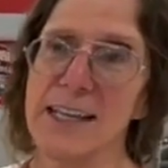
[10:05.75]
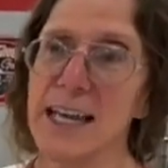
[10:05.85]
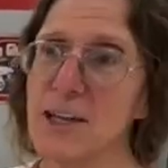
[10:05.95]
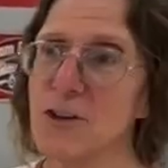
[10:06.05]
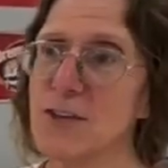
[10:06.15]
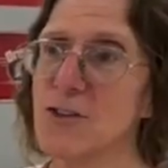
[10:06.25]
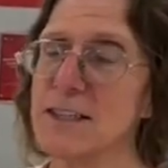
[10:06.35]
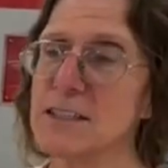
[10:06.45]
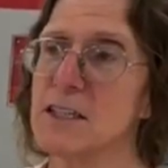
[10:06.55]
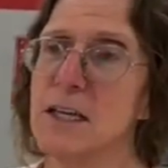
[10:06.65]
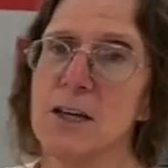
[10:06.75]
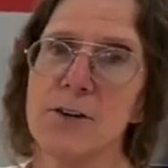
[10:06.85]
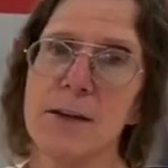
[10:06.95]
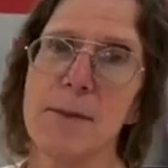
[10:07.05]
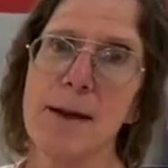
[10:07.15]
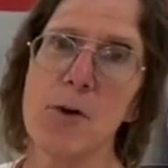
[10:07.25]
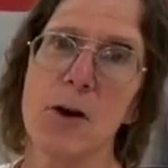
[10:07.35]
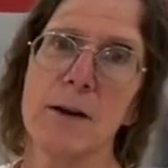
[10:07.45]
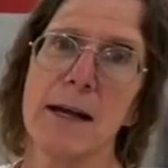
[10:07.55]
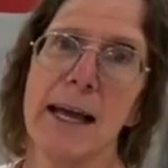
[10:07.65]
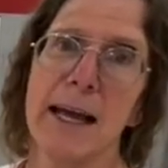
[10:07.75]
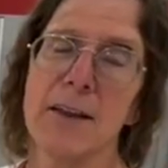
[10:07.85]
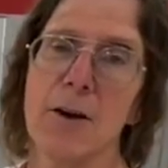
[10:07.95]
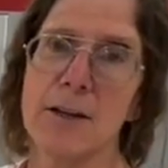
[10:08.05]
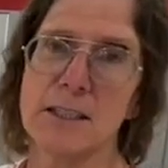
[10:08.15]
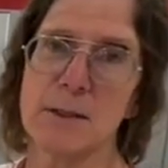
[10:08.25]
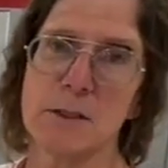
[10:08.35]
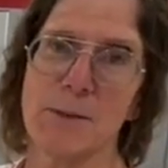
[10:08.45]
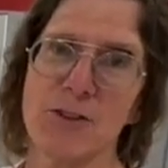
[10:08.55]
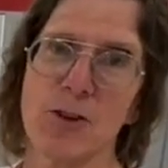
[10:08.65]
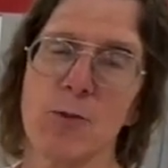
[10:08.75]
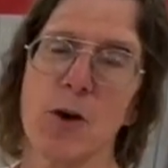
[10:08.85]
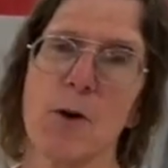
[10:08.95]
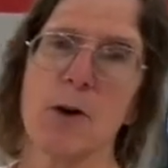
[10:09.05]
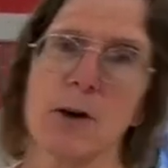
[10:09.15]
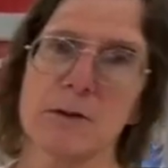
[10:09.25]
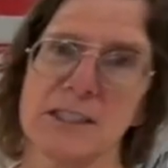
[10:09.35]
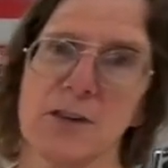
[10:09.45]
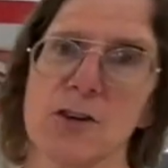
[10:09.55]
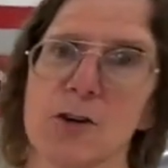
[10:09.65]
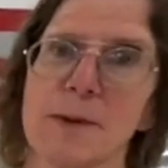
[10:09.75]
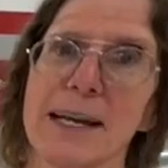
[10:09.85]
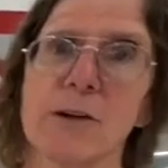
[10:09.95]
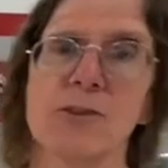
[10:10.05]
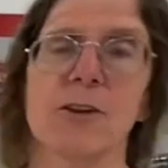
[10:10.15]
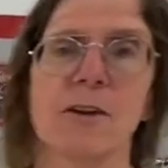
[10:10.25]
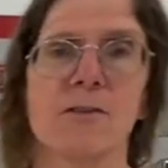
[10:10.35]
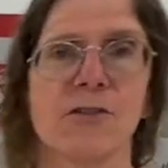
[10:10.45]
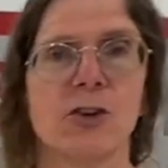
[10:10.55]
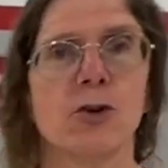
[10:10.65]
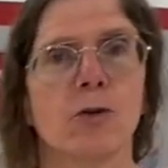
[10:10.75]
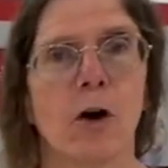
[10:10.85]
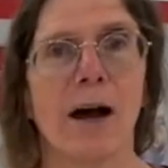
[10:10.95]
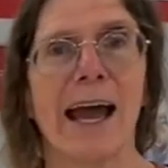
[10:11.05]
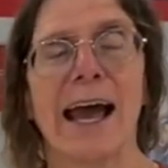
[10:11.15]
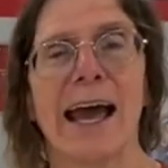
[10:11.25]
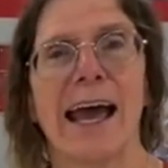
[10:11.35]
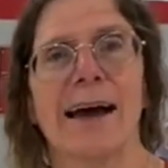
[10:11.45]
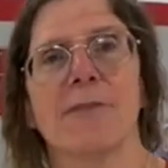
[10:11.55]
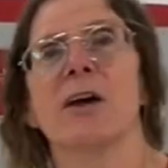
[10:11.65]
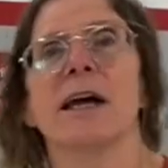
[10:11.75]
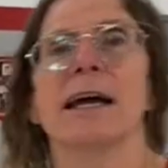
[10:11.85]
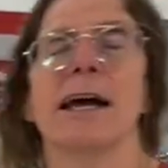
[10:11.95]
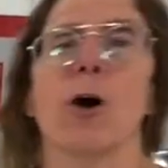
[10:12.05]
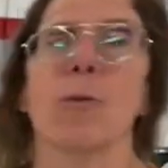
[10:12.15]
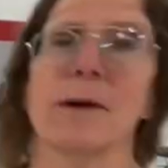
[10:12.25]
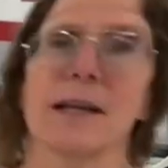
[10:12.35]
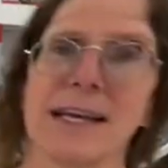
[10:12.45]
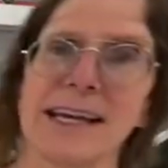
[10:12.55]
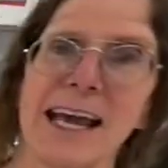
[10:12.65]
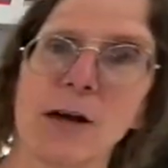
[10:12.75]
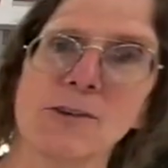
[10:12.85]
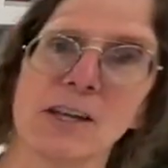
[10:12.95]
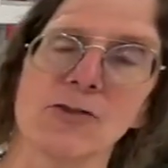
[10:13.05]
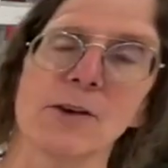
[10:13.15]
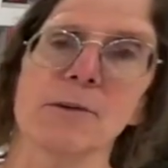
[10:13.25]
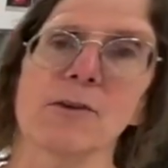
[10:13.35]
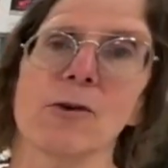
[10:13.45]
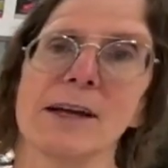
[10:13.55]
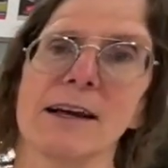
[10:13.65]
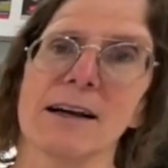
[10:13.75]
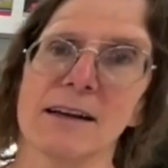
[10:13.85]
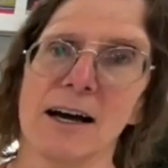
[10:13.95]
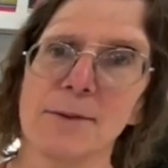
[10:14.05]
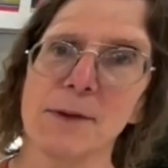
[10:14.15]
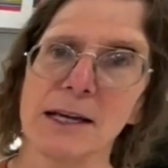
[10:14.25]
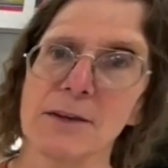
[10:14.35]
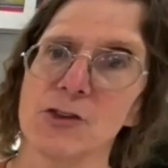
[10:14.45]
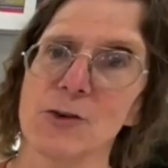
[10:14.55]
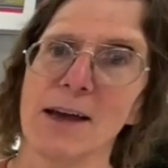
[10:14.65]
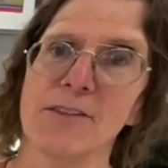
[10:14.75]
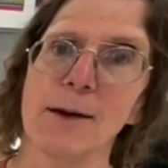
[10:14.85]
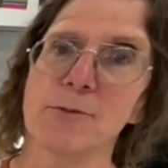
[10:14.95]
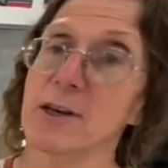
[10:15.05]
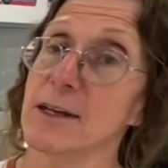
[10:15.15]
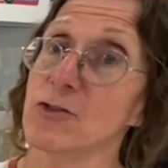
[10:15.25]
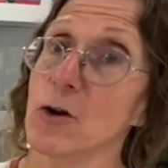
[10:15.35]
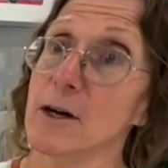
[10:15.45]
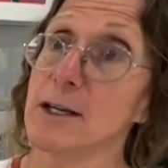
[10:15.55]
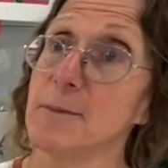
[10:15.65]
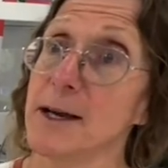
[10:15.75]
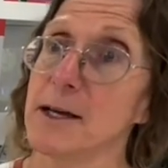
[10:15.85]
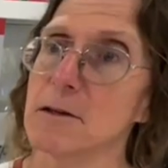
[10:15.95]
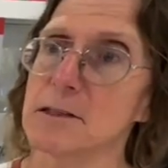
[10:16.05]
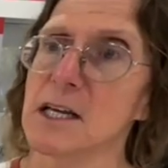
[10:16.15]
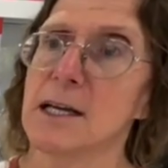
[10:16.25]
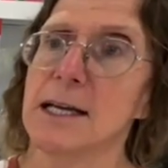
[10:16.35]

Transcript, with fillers: Get your entries. Remember, there are some special promo codes that are going to be out there if you have opened an account at dreamgiveaway.com and if you have opted into our emails.